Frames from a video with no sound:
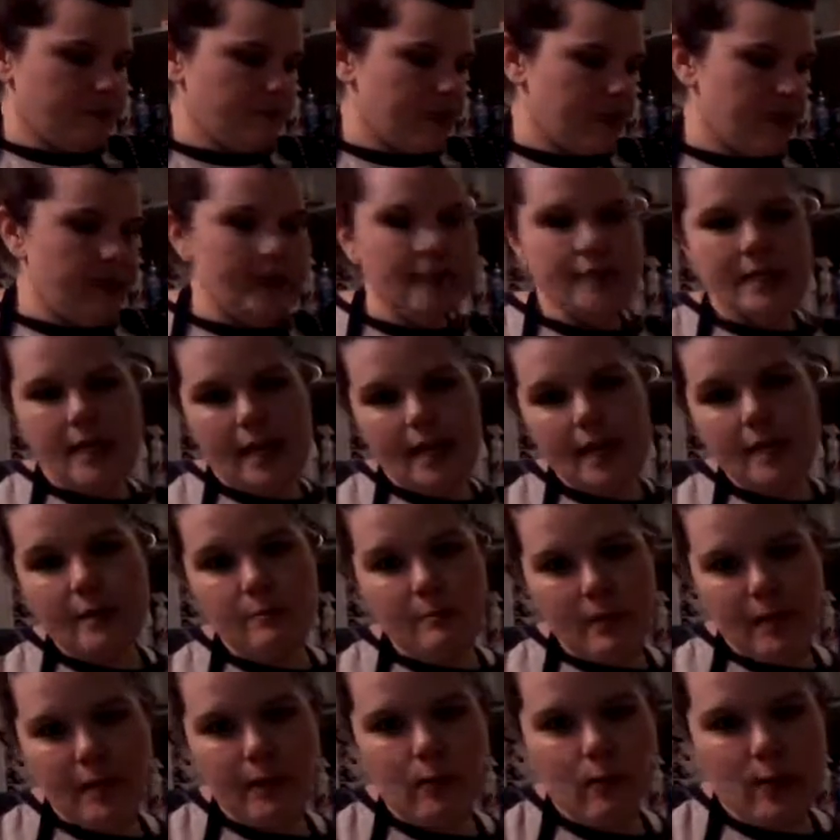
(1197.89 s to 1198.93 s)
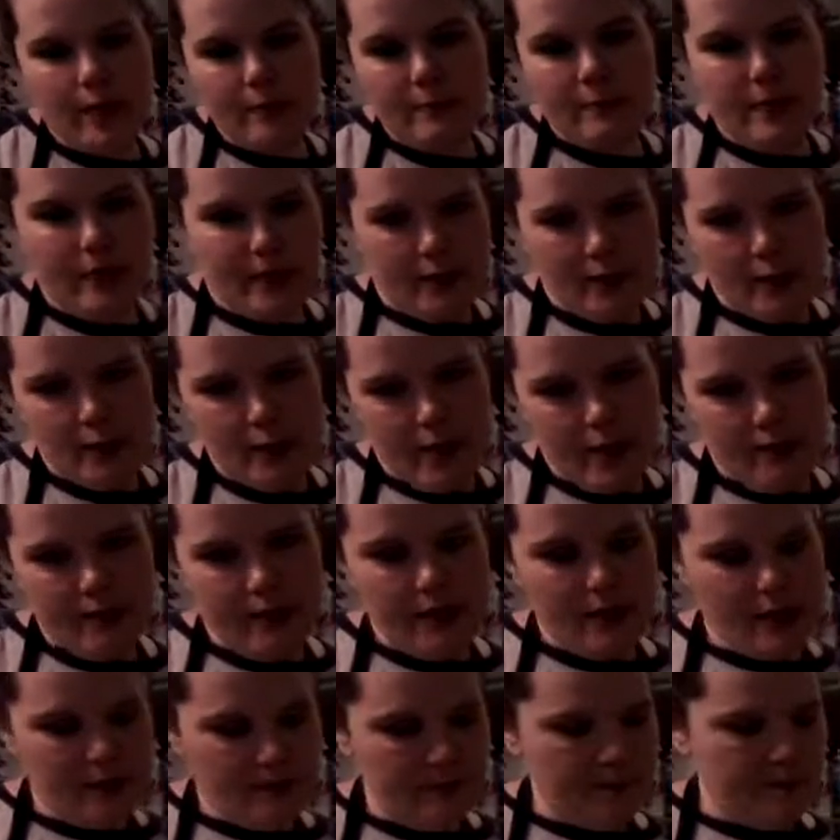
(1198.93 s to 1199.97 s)
Yes, I can make white pan
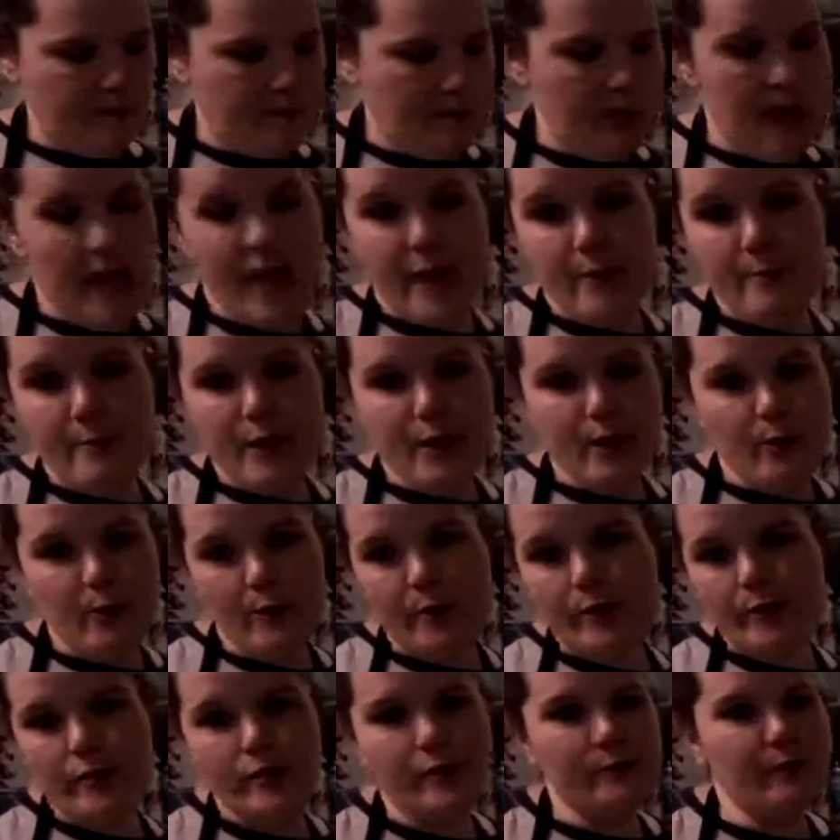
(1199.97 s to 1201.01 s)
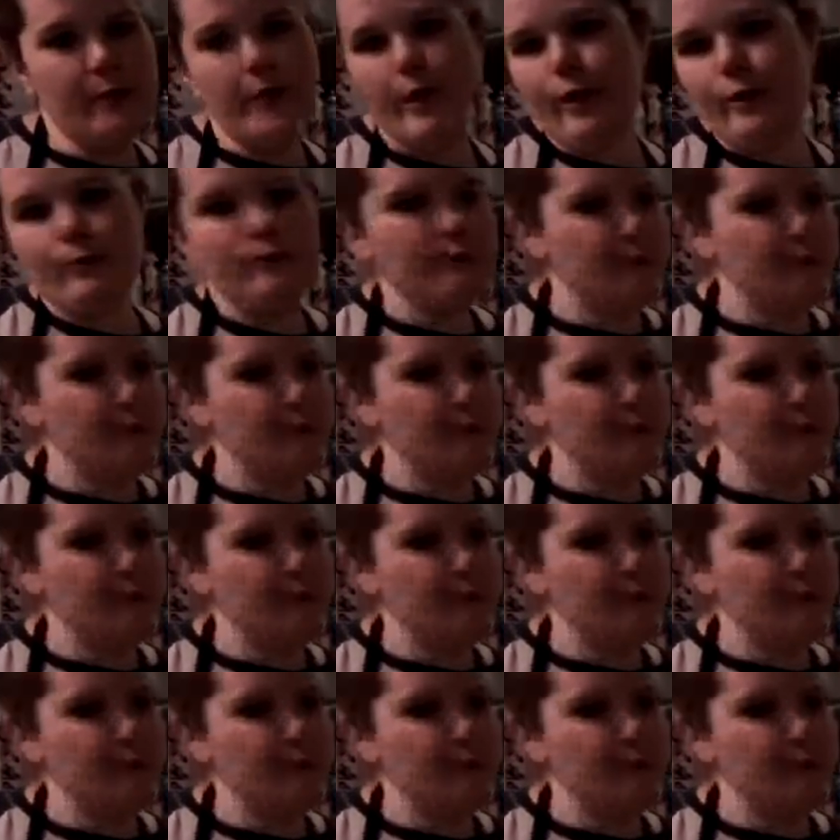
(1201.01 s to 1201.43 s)
gravy. Am I going to? No.